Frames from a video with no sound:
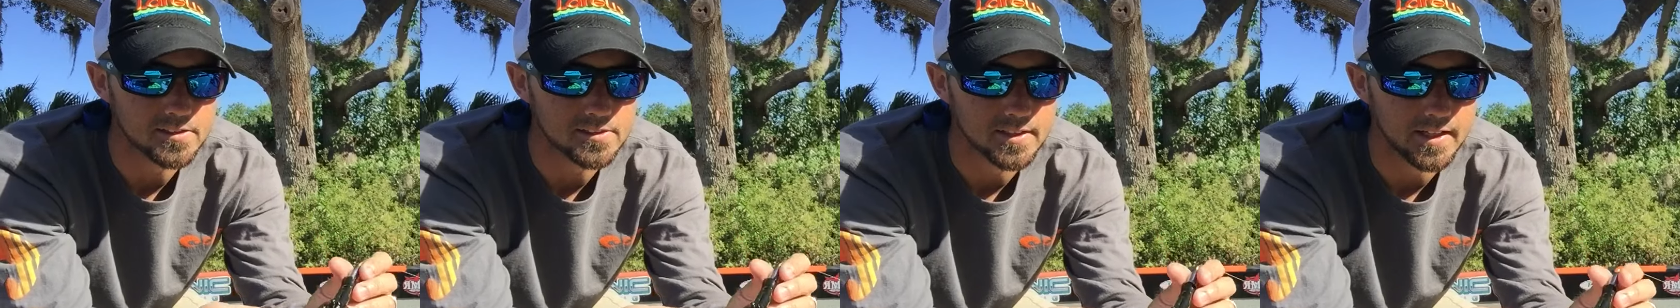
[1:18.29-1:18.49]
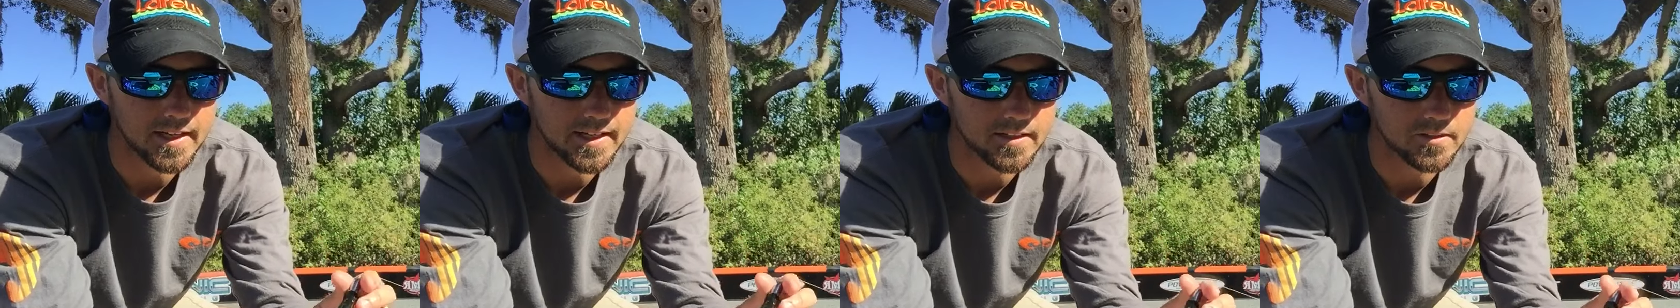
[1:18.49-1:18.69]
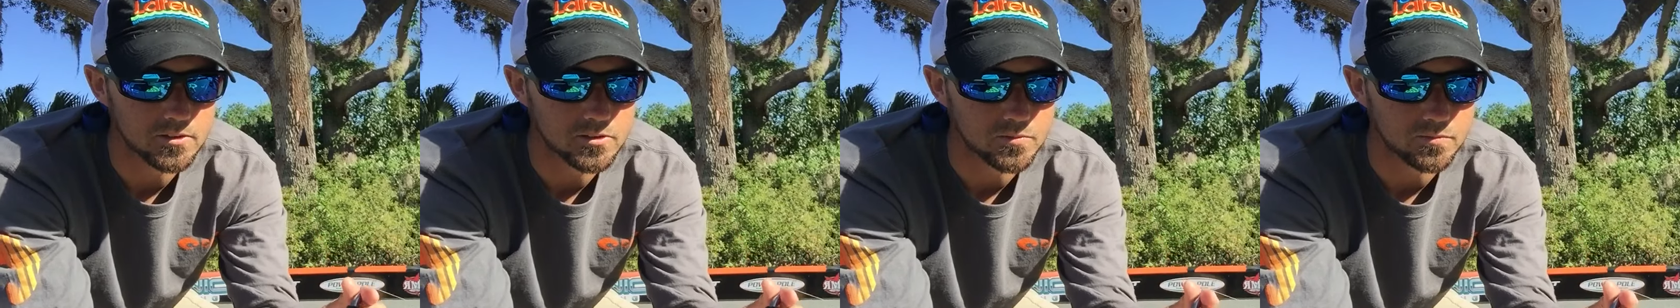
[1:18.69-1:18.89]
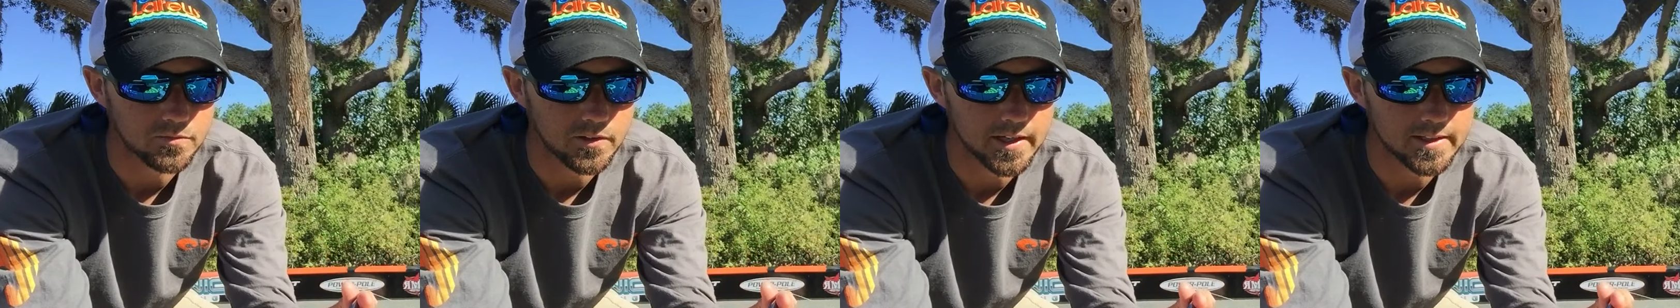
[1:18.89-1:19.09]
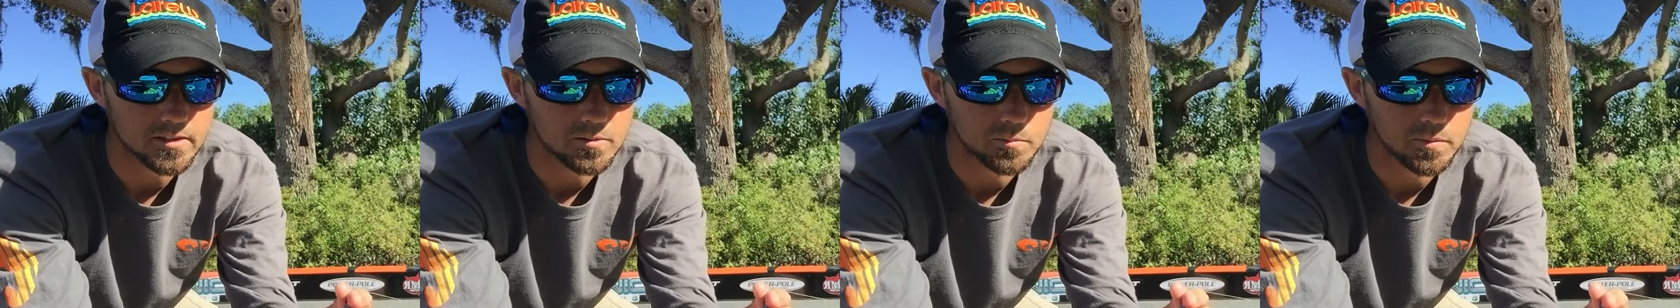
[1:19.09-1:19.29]
an angler some
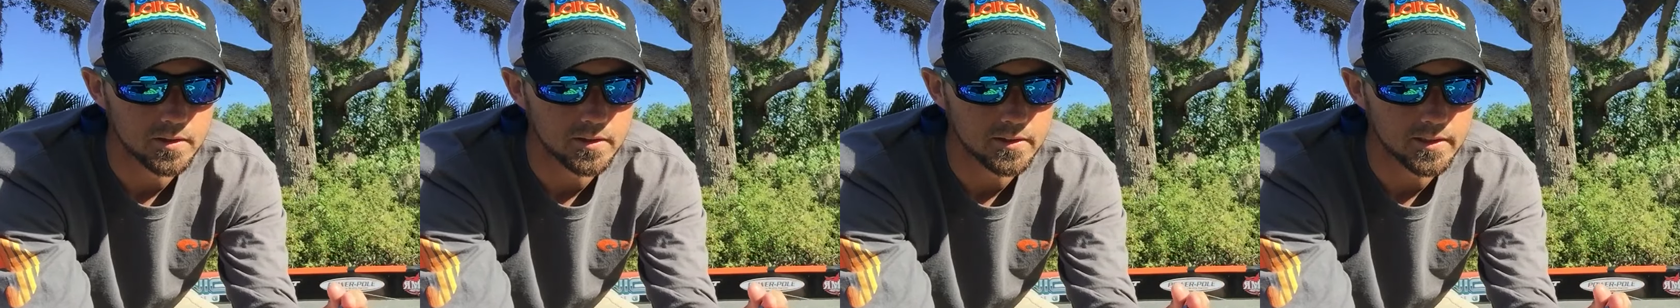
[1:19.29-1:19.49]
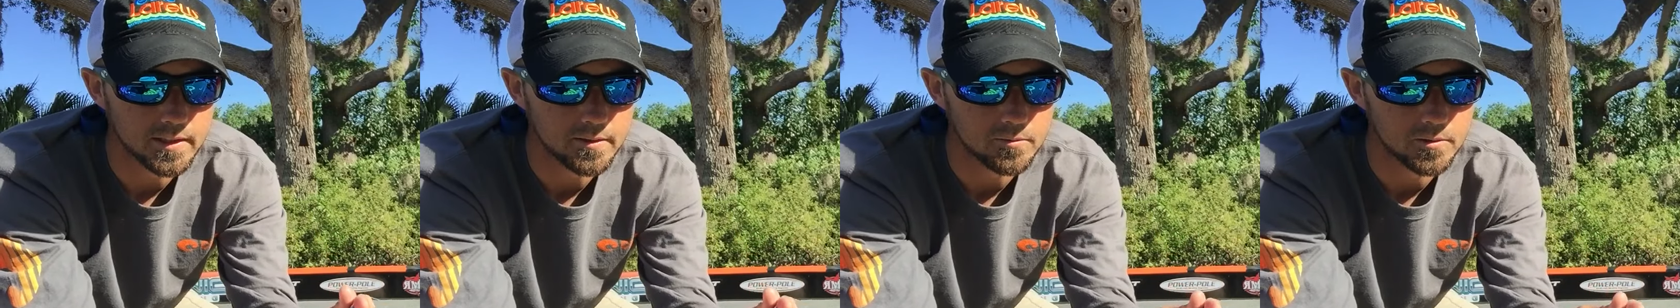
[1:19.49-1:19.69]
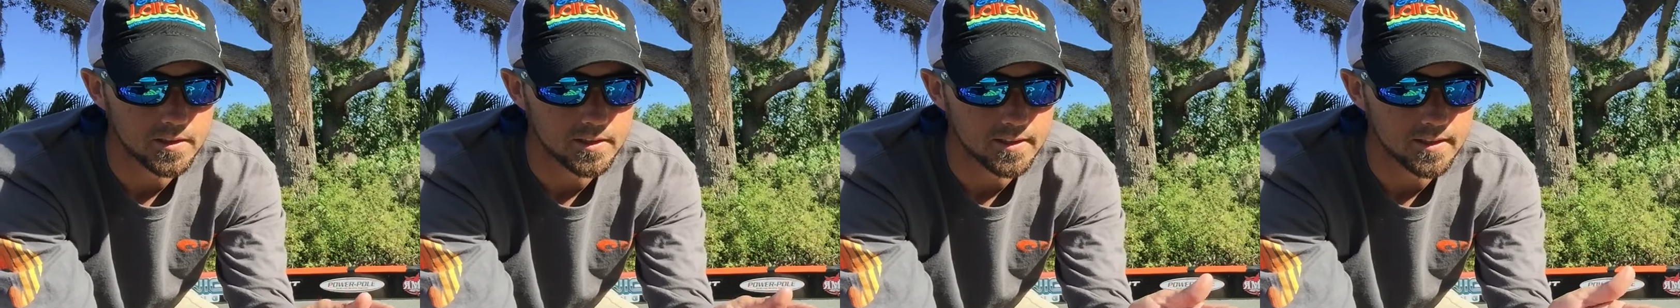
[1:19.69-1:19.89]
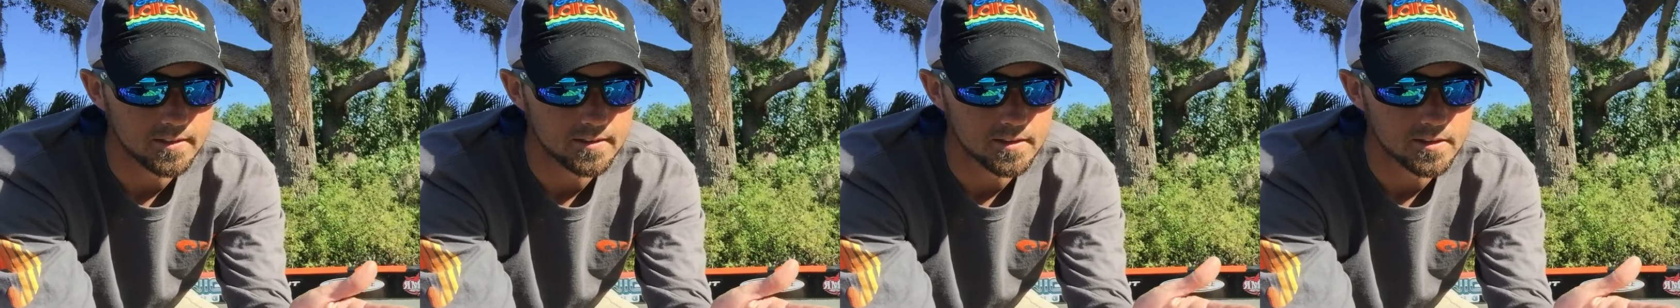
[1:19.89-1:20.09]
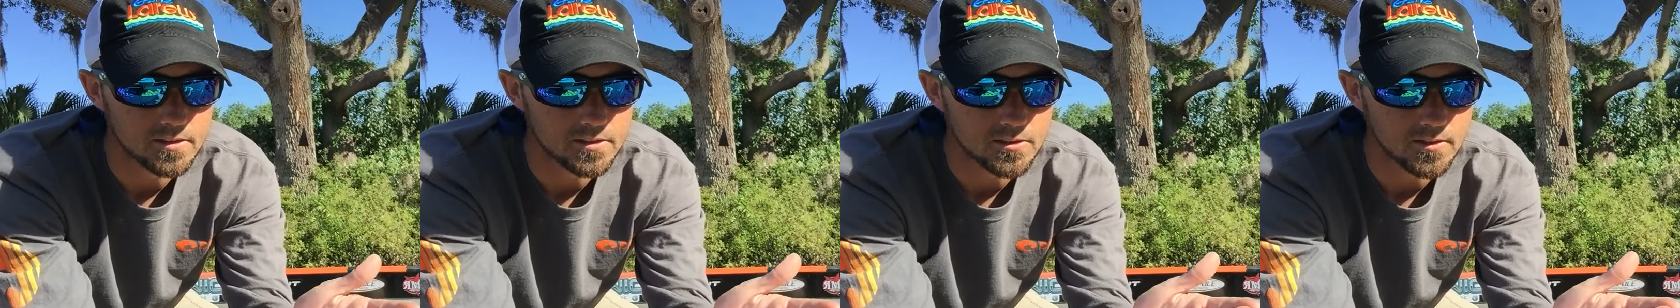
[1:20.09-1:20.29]
flexibility when you get
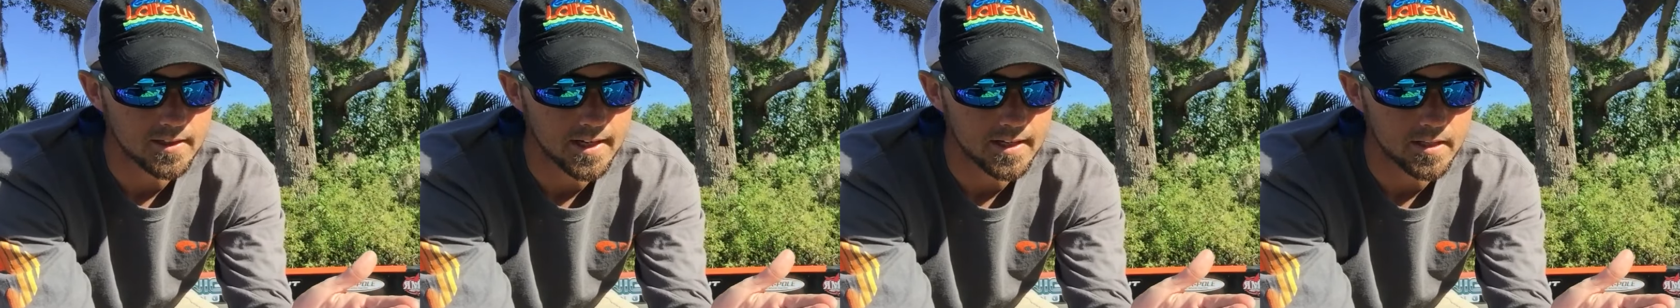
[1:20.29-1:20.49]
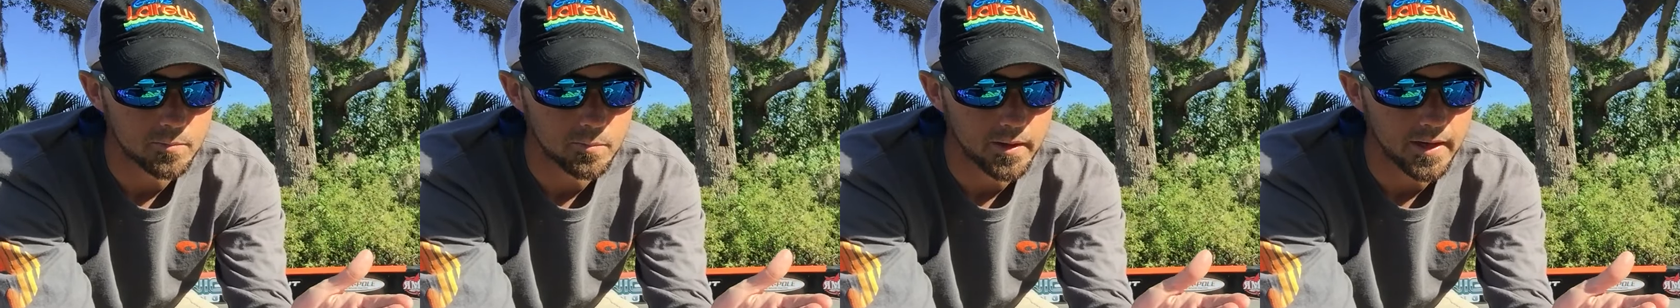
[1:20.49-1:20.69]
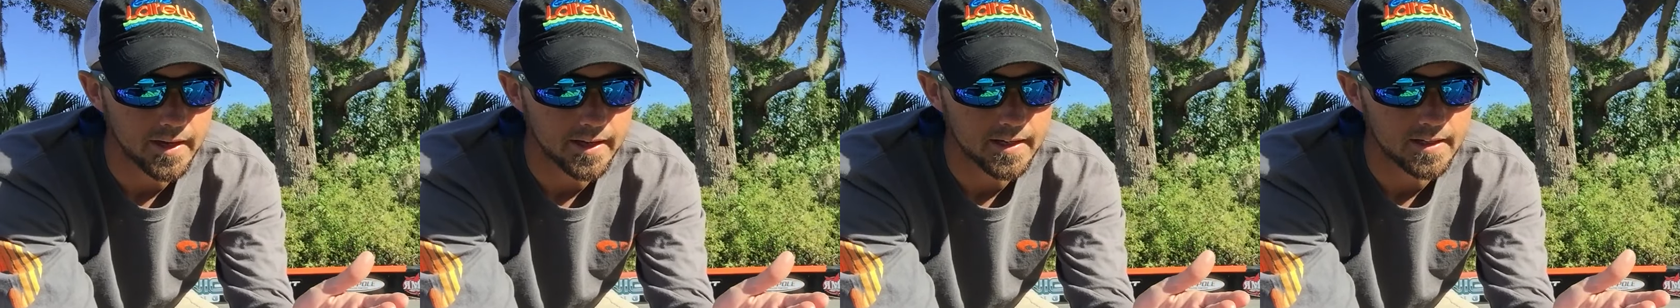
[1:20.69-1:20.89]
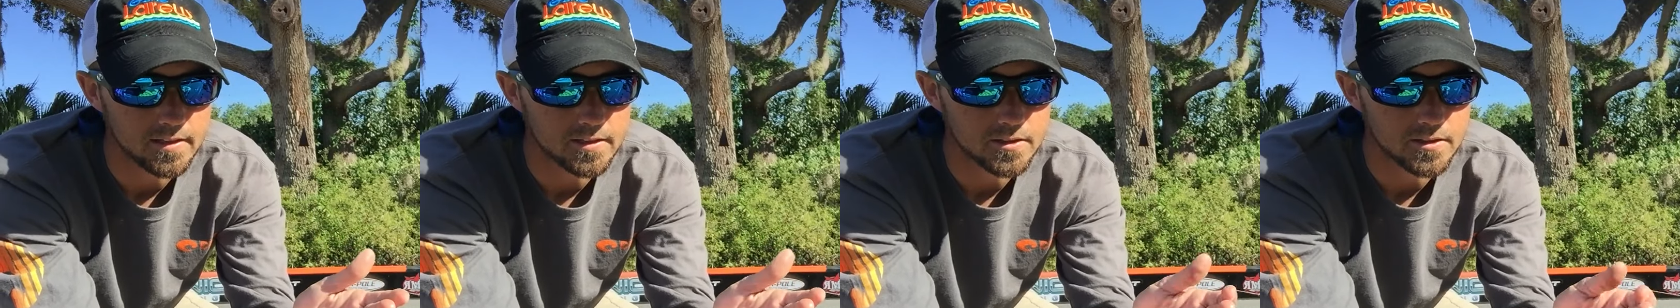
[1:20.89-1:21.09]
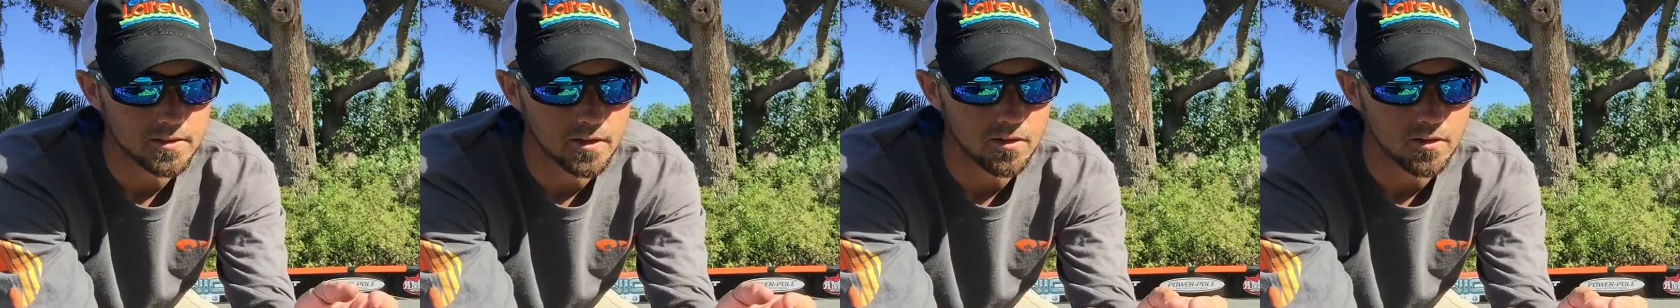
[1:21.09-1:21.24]
this straight out of the package.